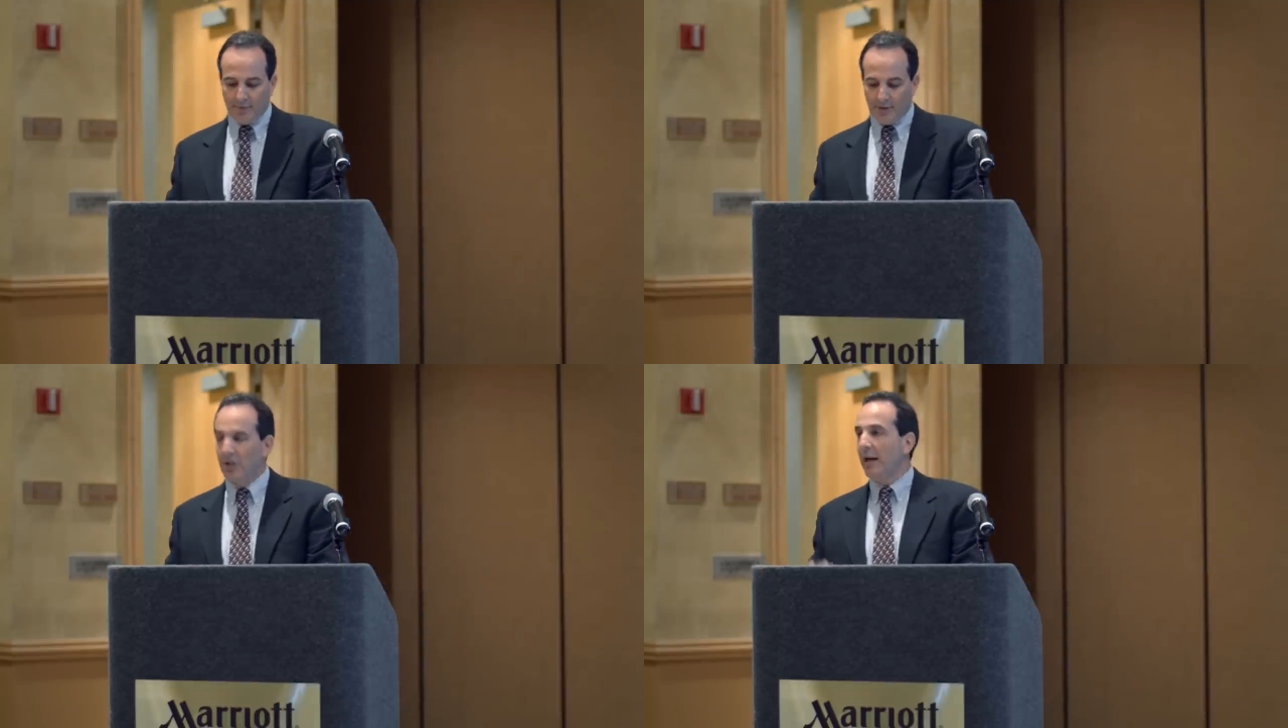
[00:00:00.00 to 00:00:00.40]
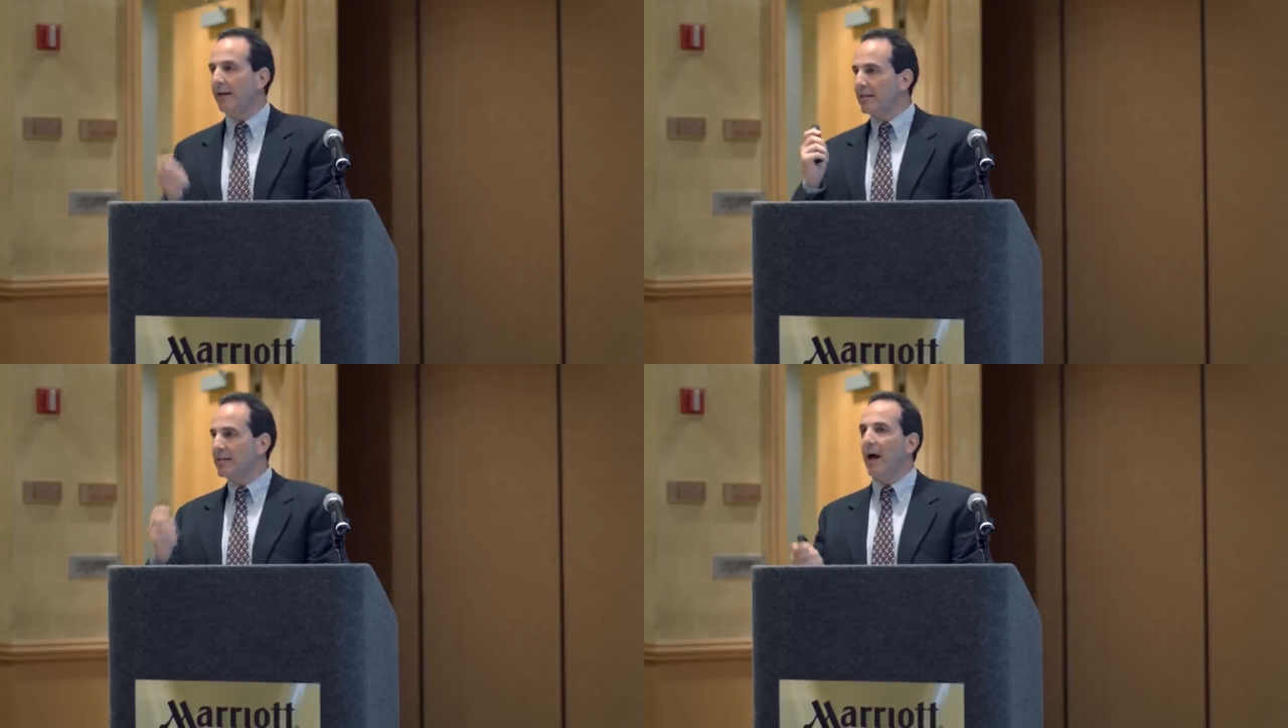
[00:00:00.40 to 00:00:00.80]
You got to
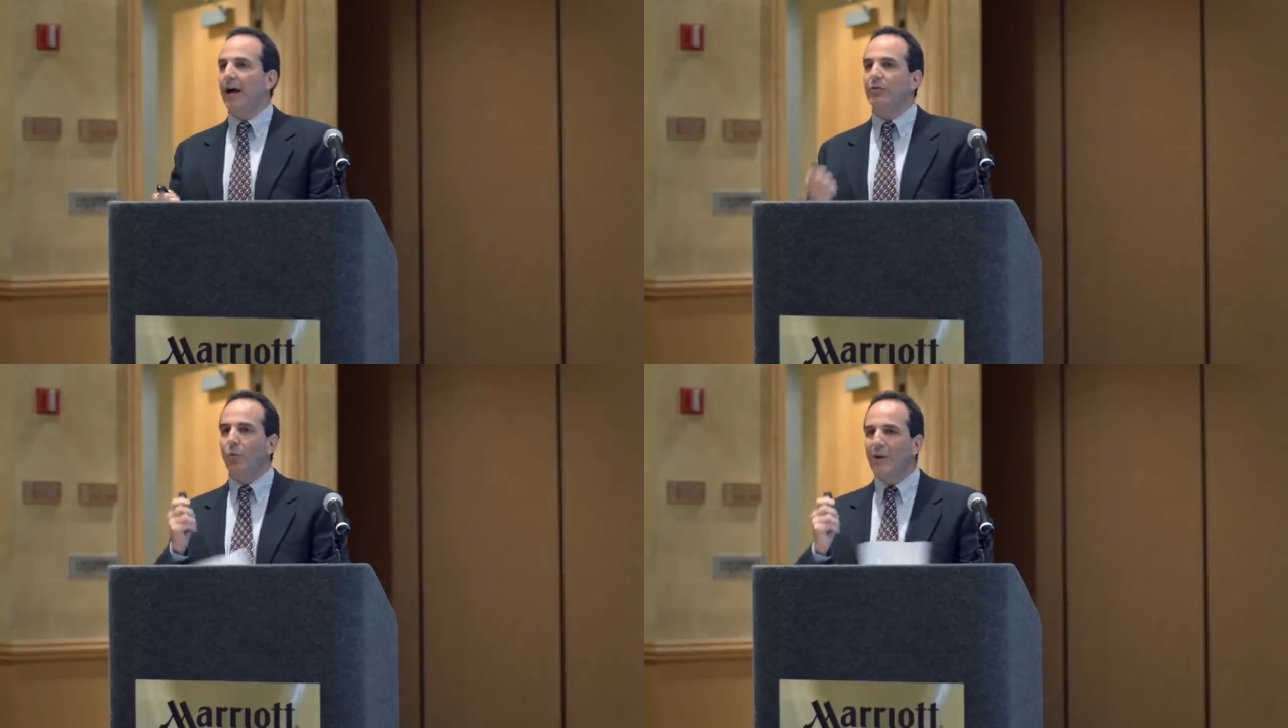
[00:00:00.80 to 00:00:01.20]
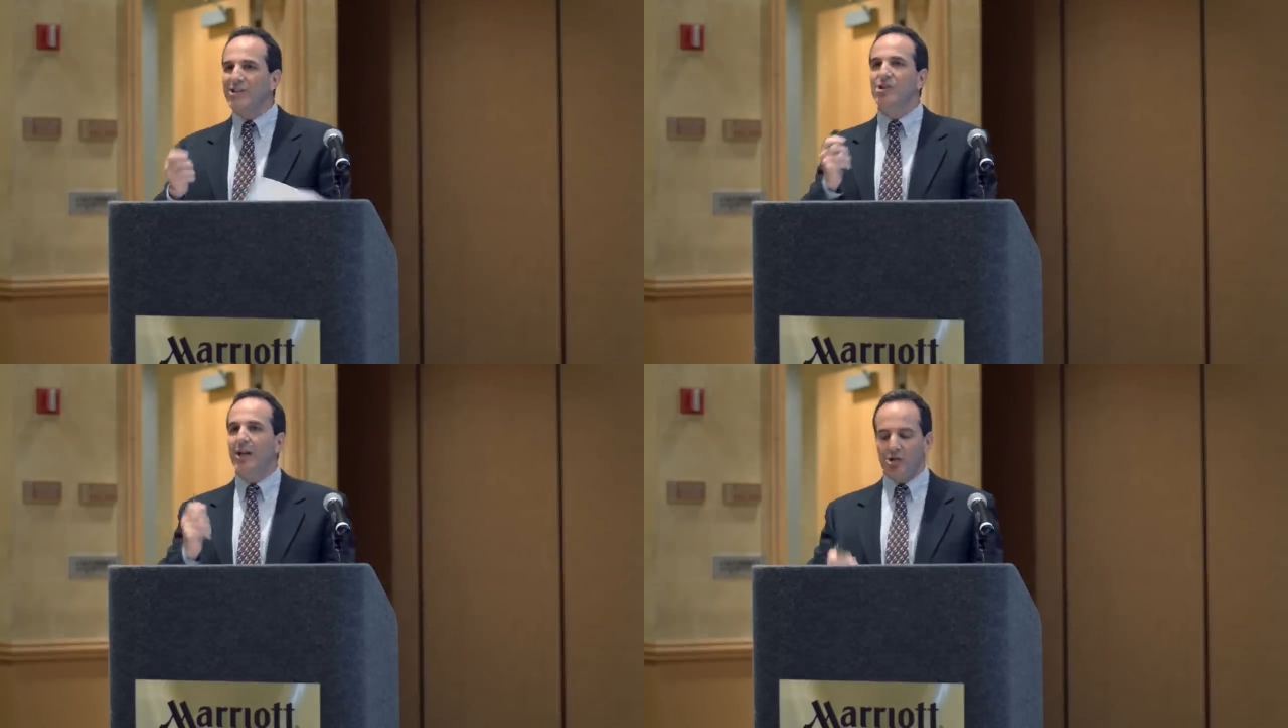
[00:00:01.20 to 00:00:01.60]
decide
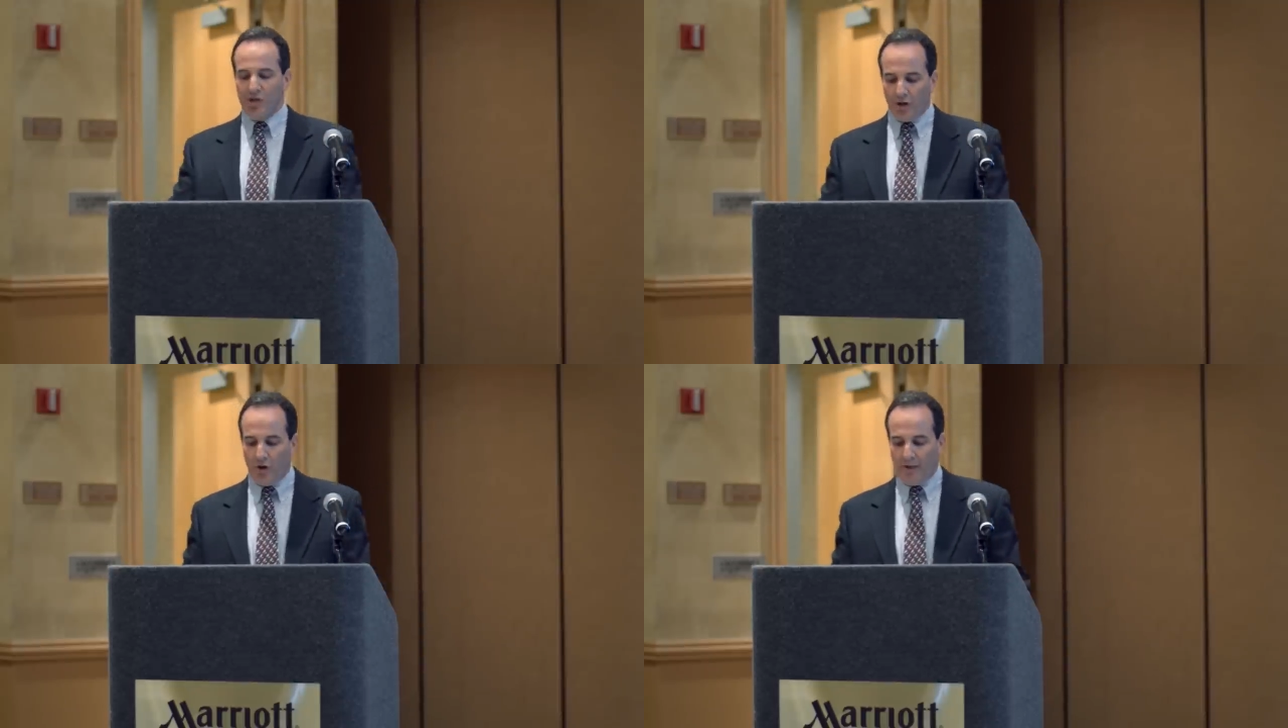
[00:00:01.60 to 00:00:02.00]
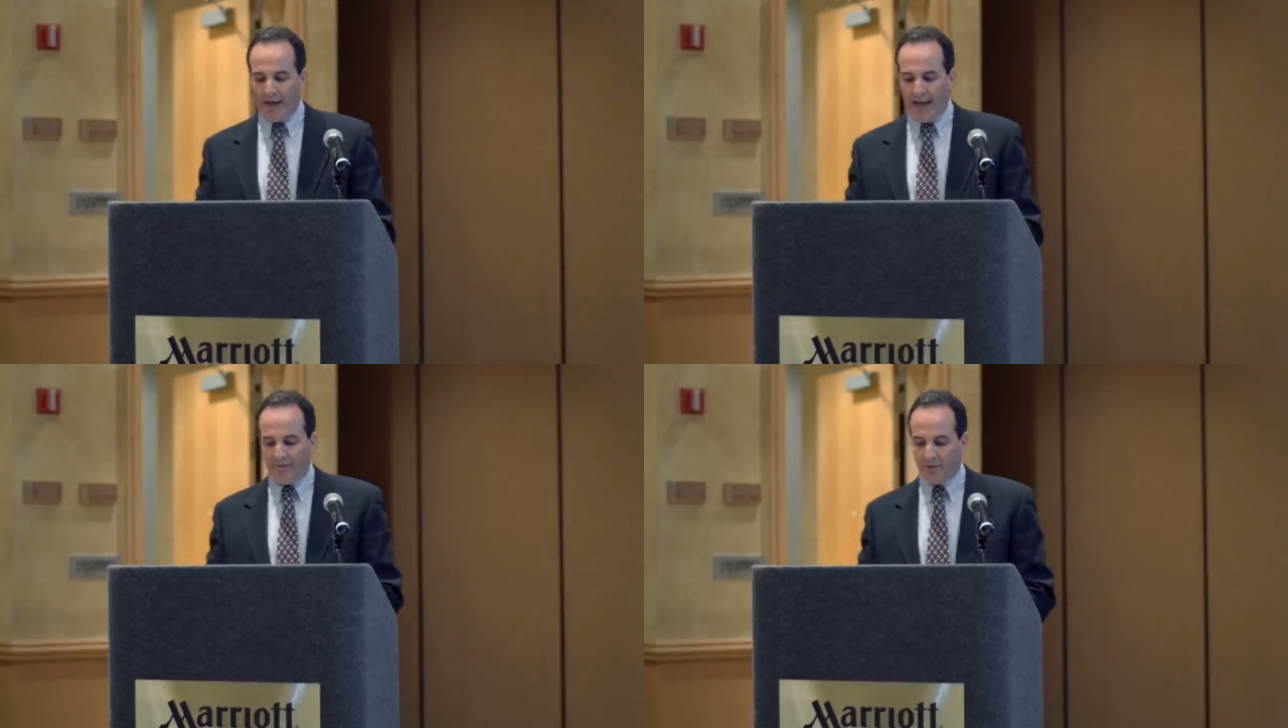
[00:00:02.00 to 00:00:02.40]
which niche you're going
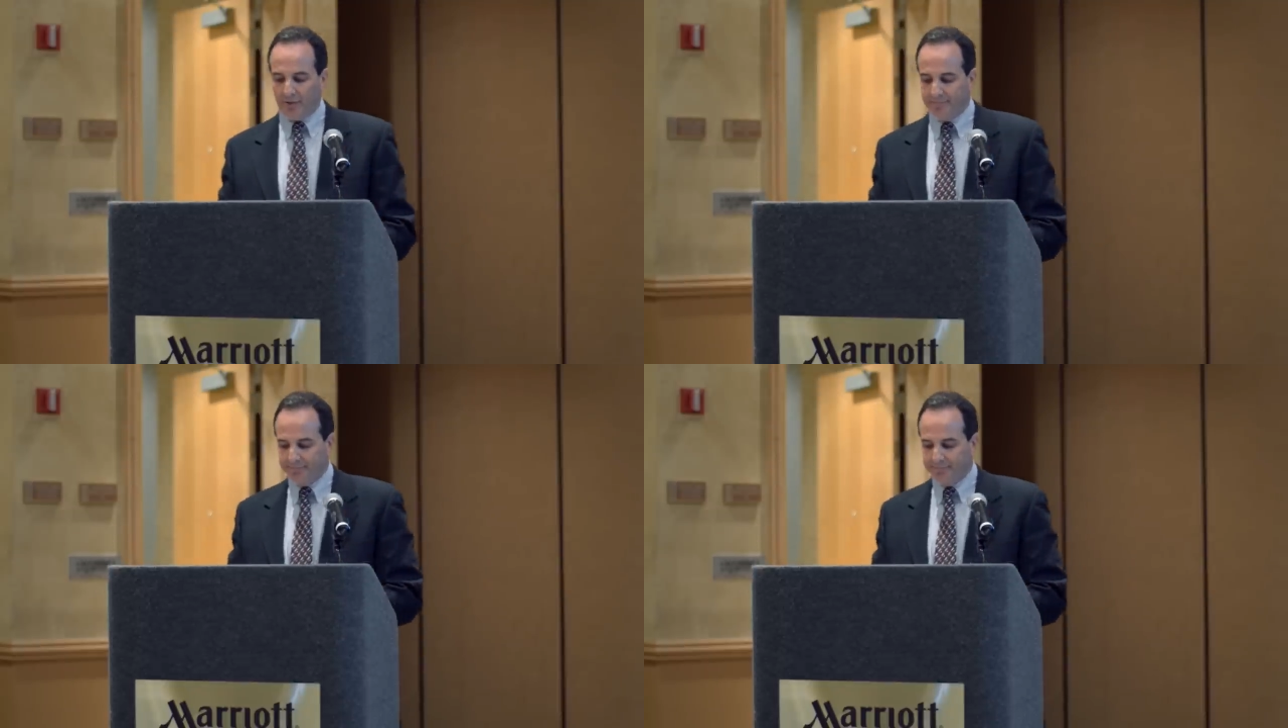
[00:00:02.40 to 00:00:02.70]
after.